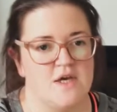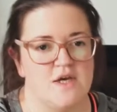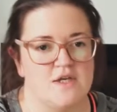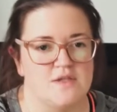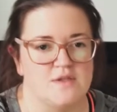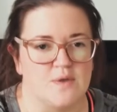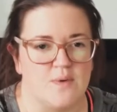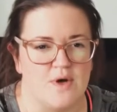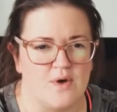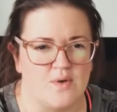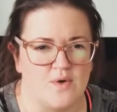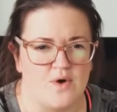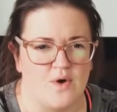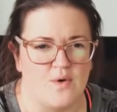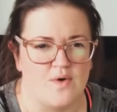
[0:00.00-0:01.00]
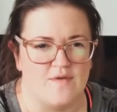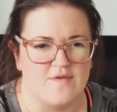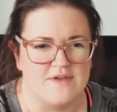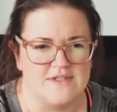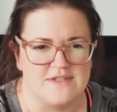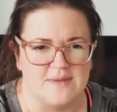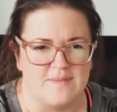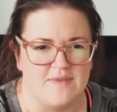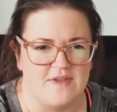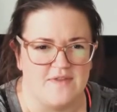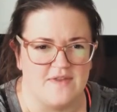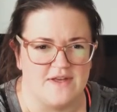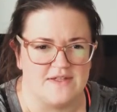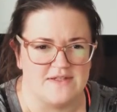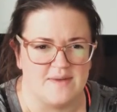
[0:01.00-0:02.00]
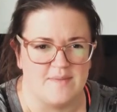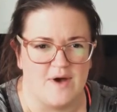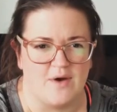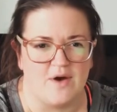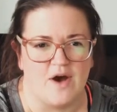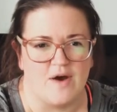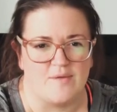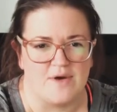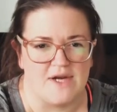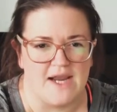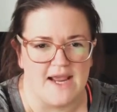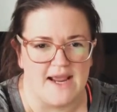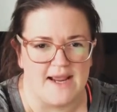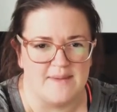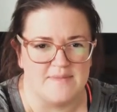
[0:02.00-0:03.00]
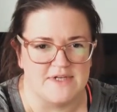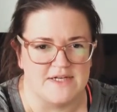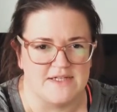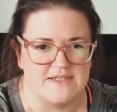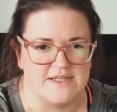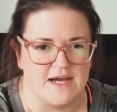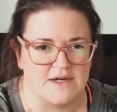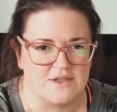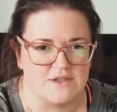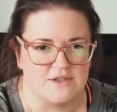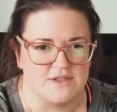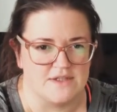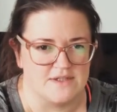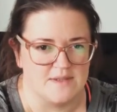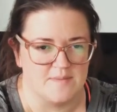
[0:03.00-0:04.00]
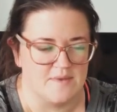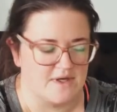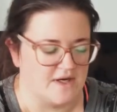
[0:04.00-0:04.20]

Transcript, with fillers: So I don't know if it's something that somehow got renamed and it's actually something